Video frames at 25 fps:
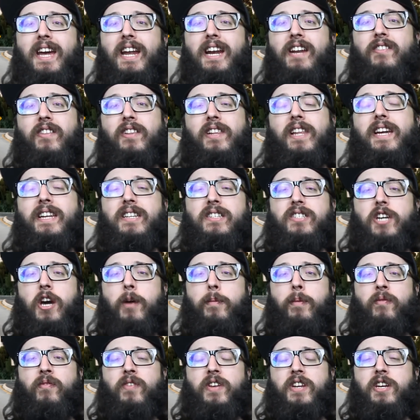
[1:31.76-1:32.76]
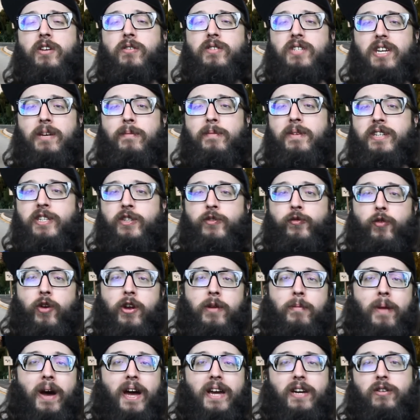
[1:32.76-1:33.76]
And in the latest couple videos, him and his
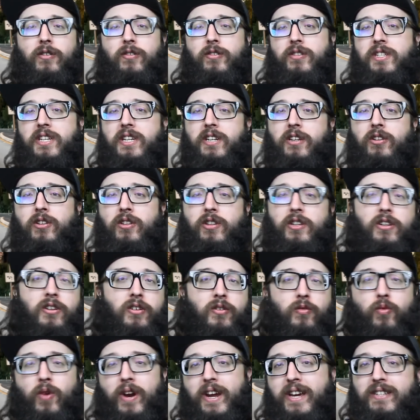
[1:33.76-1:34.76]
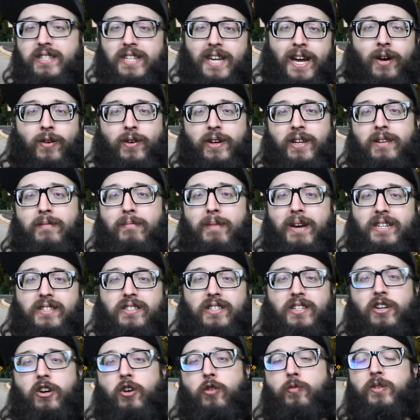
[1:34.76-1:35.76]
friend Michael did a little race out in
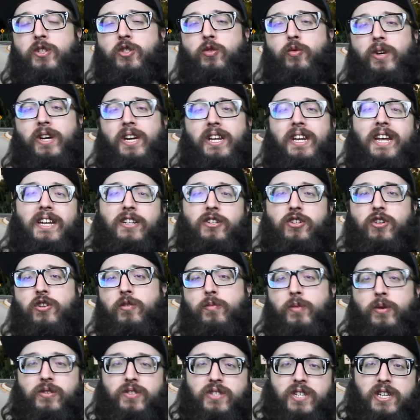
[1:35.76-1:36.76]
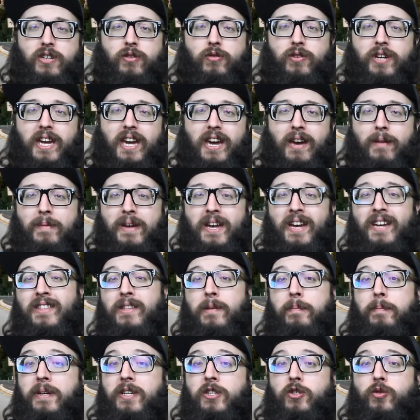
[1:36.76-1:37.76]
Mexico between a turbo single cam and
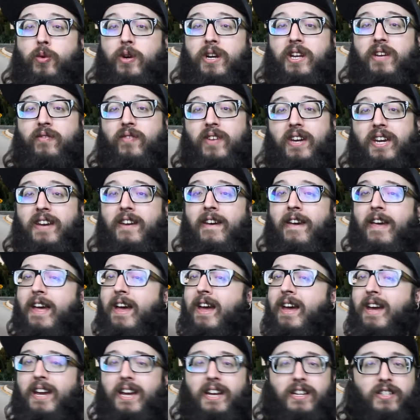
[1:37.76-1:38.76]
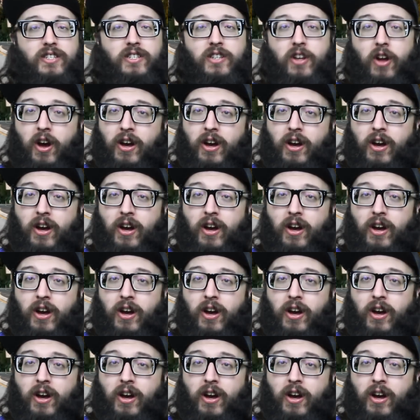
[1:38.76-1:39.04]
the B20V. It's an